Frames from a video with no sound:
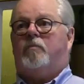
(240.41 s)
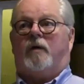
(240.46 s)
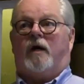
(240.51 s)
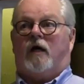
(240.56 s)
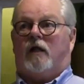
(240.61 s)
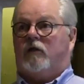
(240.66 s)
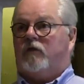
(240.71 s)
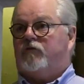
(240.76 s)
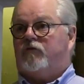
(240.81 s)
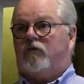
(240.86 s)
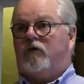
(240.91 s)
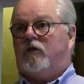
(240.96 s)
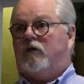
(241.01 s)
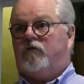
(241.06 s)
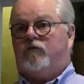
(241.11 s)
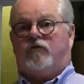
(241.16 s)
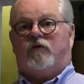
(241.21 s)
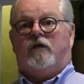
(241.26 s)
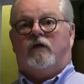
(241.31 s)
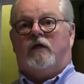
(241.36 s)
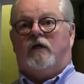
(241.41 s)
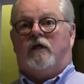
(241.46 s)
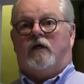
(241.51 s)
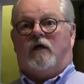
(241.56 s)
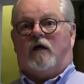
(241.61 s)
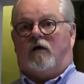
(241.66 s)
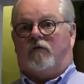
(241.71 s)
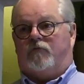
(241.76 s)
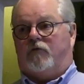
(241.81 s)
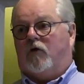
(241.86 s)
Our policy is,
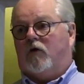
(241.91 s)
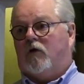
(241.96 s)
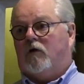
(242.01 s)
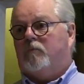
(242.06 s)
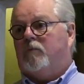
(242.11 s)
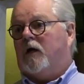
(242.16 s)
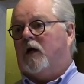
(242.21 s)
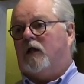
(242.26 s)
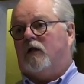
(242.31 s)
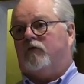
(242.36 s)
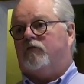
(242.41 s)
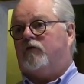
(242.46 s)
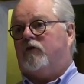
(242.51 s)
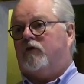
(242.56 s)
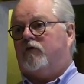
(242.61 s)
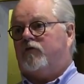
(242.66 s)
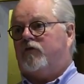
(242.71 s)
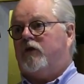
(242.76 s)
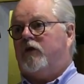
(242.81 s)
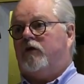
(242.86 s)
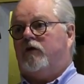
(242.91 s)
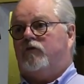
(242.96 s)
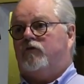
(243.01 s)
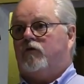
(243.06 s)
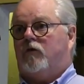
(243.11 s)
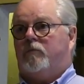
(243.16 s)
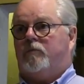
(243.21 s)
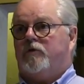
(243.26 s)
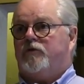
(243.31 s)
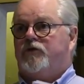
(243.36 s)
our foreign policy is
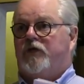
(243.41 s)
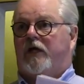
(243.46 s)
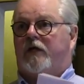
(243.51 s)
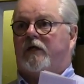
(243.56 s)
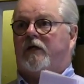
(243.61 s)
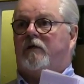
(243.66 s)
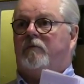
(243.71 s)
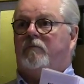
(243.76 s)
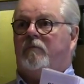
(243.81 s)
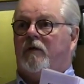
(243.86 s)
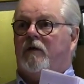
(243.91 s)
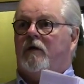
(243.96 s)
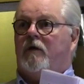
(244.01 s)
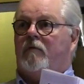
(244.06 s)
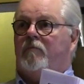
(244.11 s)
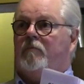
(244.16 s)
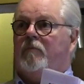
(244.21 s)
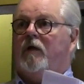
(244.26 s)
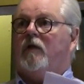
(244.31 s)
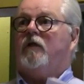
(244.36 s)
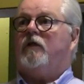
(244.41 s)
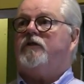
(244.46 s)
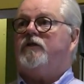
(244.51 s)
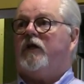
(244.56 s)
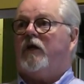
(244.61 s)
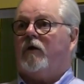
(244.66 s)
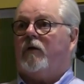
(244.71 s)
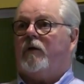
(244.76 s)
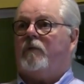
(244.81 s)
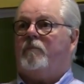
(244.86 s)
geared toward projecting
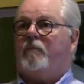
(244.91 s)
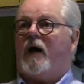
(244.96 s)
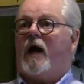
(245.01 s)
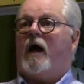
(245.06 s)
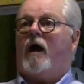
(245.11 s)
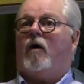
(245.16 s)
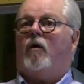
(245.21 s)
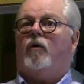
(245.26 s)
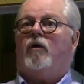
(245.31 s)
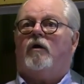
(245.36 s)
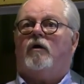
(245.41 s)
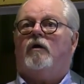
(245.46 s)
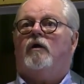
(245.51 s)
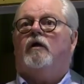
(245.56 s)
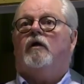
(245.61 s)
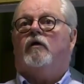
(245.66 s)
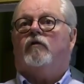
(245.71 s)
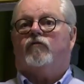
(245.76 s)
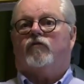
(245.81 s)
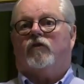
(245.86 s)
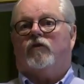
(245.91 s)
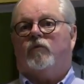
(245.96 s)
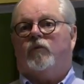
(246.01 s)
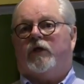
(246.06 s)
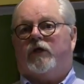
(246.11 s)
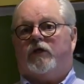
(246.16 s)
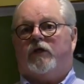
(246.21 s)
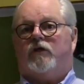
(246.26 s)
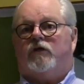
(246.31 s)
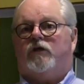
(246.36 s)
military power so that
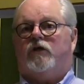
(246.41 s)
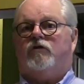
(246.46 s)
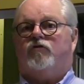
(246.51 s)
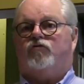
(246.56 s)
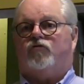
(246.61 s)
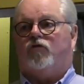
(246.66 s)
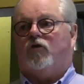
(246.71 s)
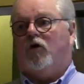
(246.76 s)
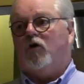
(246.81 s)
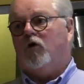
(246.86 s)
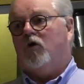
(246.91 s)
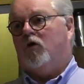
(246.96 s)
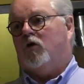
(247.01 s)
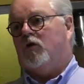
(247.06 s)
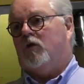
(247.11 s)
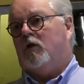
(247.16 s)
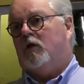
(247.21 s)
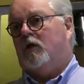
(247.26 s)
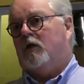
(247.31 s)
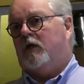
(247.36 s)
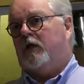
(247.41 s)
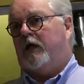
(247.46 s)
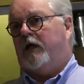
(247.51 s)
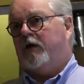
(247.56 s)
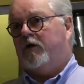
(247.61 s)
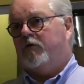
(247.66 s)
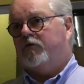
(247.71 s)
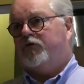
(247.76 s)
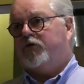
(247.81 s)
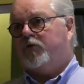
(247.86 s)
we can control
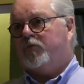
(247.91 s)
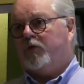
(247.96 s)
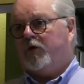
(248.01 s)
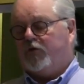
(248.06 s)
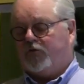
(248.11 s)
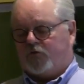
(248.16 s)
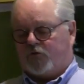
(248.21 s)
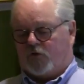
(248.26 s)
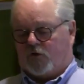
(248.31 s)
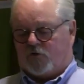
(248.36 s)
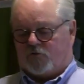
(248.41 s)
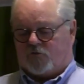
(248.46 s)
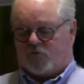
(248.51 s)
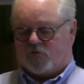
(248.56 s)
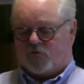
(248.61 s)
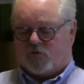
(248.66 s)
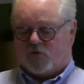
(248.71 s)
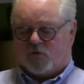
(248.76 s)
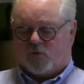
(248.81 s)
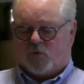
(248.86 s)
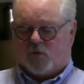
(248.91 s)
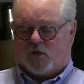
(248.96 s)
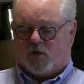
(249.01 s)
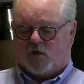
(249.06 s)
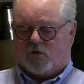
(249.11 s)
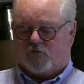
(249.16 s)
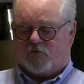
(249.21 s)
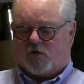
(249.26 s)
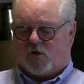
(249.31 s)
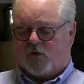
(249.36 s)
energy resources in the
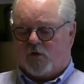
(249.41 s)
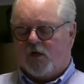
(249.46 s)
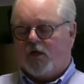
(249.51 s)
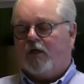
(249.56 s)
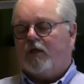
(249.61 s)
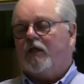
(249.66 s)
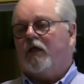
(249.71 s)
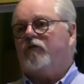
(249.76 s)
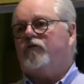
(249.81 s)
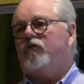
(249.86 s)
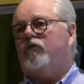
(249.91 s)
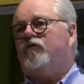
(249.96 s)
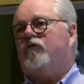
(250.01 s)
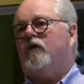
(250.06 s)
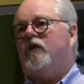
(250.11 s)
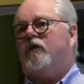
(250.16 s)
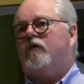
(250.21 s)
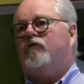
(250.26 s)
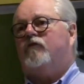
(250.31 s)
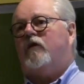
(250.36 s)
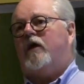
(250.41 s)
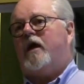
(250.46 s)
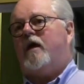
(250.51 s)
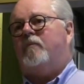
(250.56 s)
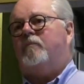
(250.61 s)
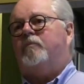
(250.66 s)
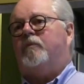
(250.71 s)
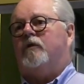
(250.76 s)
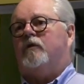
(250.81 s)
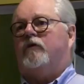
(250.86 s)
world. So that's just an
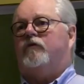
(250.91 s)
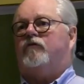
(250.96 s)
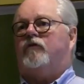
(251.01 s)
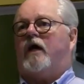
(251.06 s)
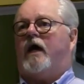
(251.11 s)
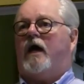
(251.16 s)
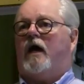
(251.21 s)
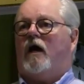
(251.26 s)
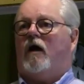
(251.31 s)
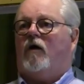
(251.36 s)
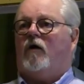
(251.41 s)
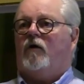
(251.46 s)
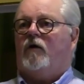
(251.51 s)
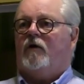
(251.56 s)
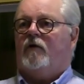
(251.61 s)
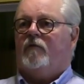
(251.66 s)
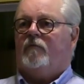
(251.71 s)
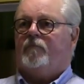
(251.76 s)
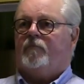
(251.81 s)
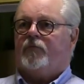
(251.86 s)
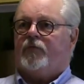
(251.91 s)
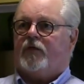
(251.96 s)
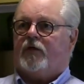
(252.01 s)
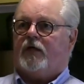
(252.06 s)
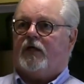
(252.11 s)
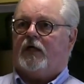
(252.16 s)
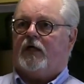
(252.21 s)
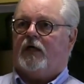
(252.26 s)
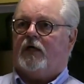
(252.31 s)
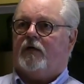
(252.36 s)
example as to how
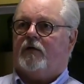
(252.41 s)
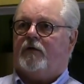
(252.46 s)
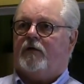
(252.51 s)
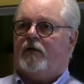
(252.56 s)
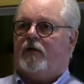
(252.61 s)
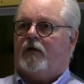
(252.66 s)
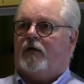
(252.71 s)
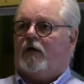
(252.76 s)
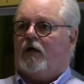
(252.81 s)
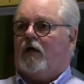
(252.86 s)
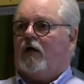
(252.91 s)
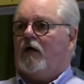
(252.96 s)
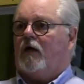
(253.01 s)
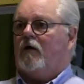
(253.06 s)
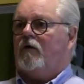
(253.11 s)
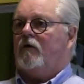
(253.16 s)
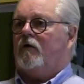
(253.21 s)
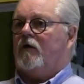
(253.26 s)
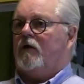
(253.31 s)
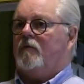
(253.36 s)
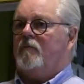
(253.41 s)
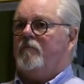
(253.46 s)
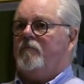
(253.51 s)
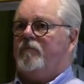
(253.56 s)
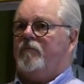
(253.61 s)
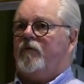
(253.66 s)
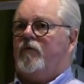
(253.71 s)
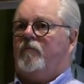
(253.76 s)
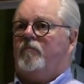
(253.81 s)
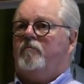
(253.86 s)
uh, our
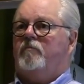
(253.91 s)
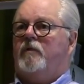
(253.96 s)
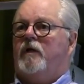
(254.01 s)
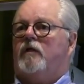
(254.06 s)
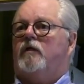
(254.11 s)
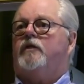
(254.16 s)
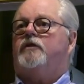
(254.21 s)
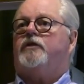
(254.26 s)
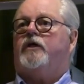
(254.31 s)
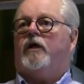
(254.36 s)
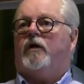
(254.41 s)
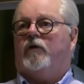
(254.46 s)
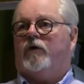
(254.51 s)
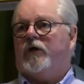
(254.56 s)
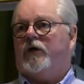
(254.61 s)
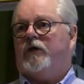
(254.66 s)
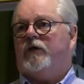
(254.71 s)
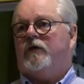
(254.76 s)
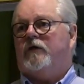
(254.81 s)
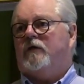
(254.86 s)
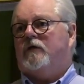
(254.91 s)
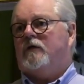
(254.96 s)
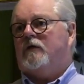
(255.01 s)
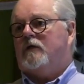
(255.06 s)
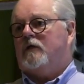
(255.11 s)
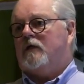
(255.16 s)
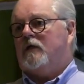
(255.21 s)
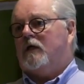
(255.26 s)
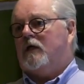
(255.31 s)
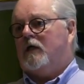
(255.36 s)
um, military,
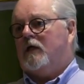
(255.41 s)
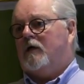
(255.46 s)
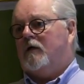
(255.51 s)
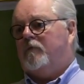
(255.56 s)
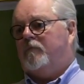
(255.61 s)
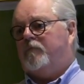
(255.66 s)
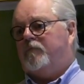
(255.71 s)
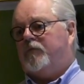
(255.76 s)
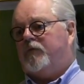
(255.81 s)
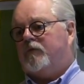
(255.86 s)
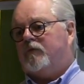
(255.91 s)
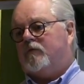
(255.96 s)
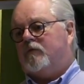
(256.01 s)
um,